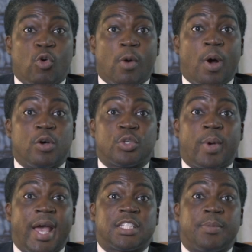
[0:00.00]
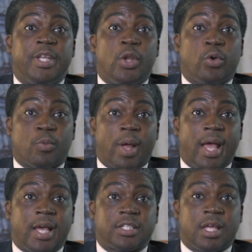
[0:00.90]
form also has to be
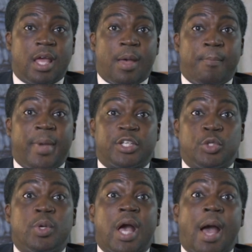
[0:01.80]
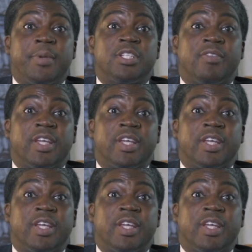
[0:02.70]
notarized. Make 2 copies of